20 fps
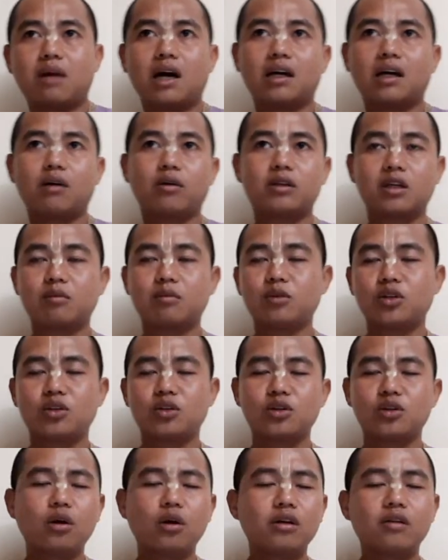Bhagavatam is
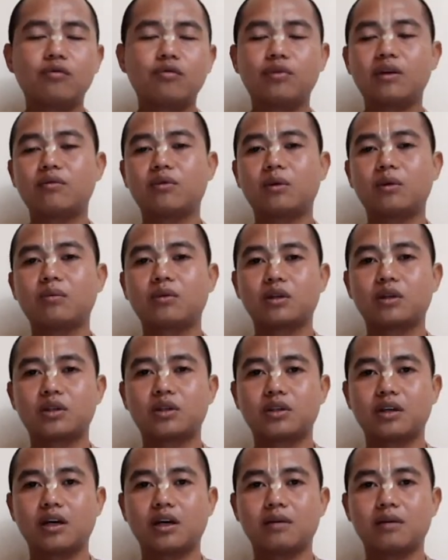non-different from
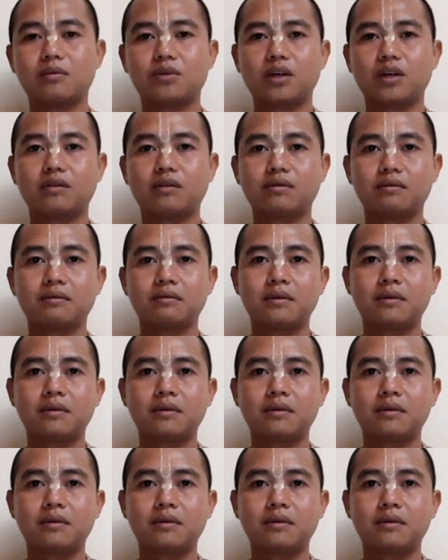Krishna himself.